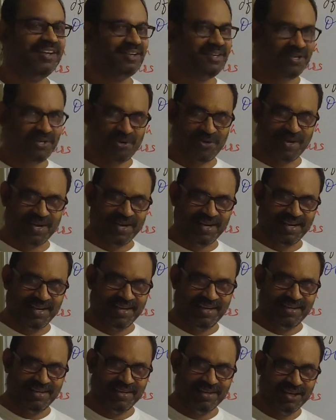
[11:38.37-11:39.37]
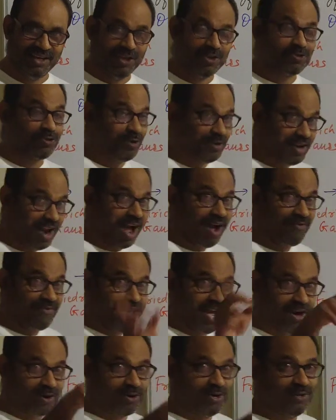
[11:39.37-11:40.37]
Did you get it? So now
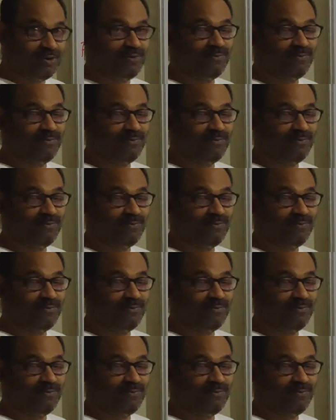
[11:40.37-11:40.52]
we are going